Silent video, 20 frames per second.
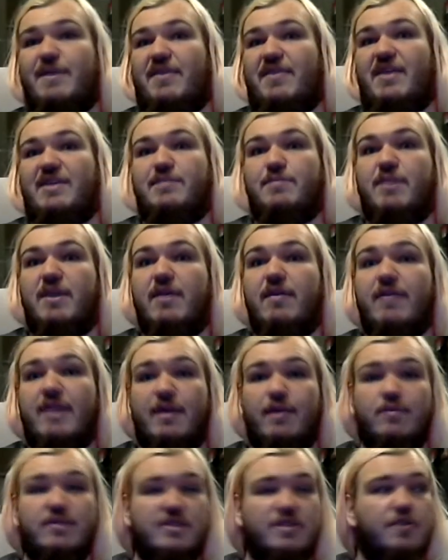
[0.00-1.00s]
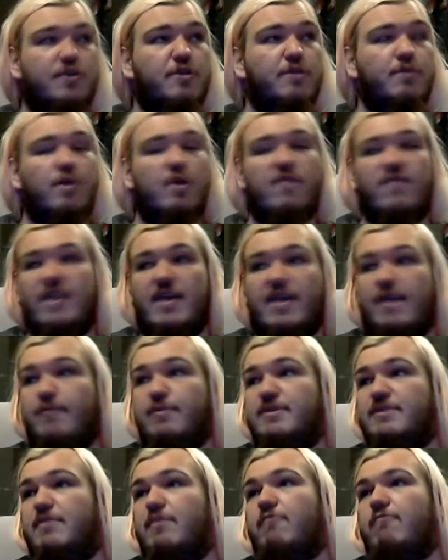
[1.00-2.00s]
that to be good. It was a good movie. It was
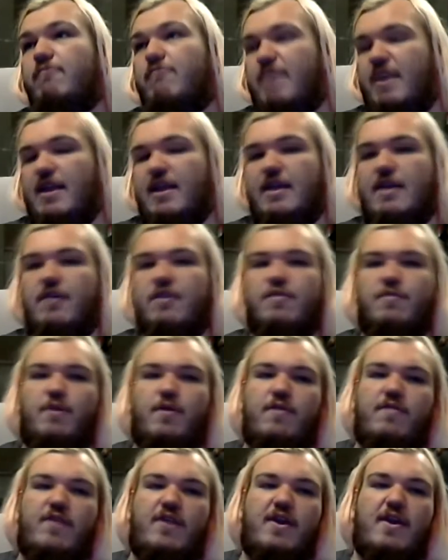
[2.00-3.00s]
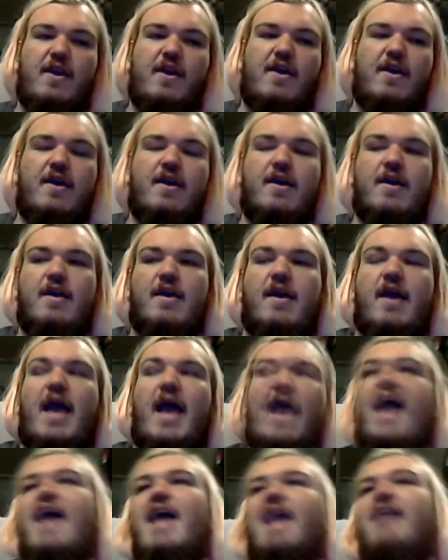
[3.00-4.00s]
a really good movie.
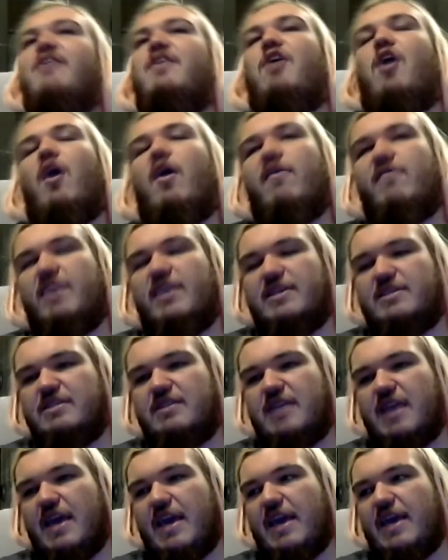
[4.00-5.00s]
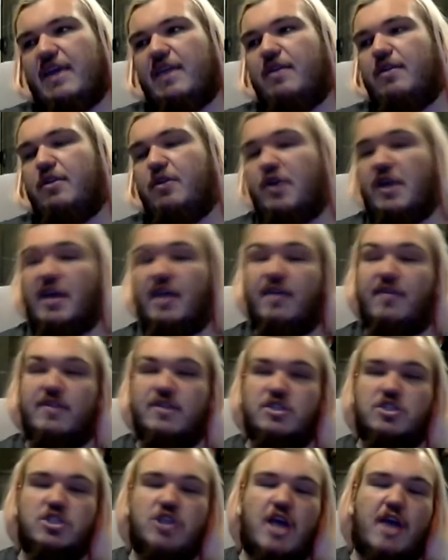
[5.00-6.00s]
And obviously, looking at this
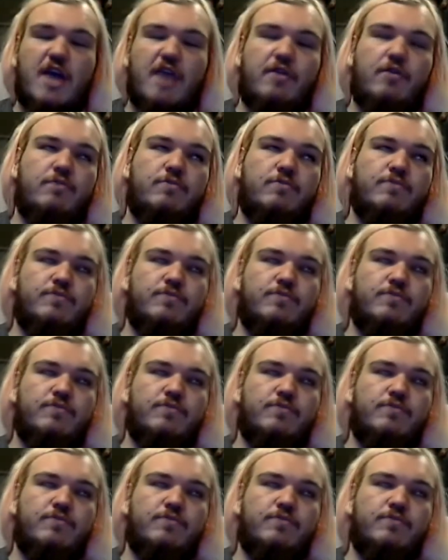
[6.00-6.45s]
channel,